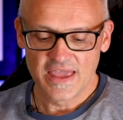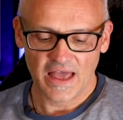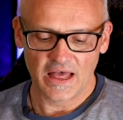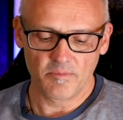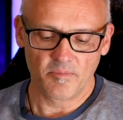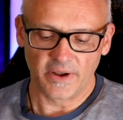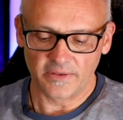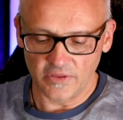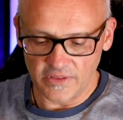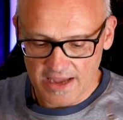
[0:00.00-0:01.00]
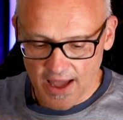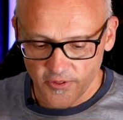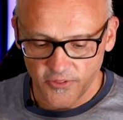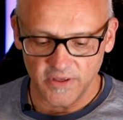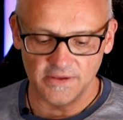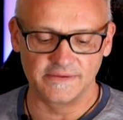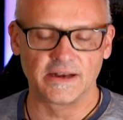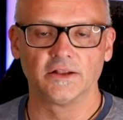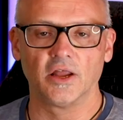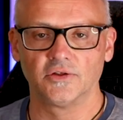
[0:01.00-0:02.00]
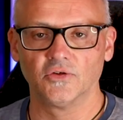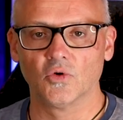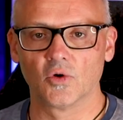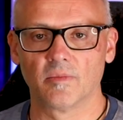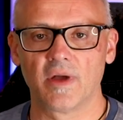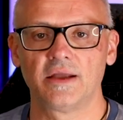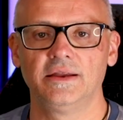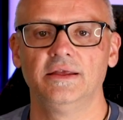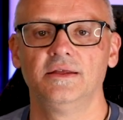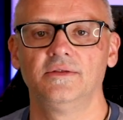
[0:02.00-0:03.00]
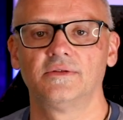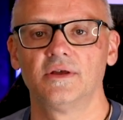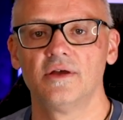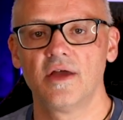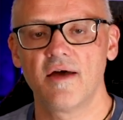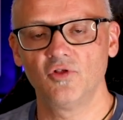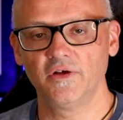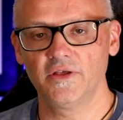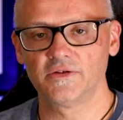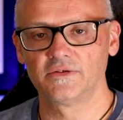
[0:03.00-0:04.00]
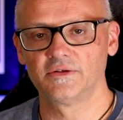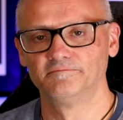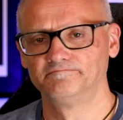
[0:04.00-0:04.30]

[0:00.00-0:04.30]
But the other things that I'd like to talk about is, have a look at this.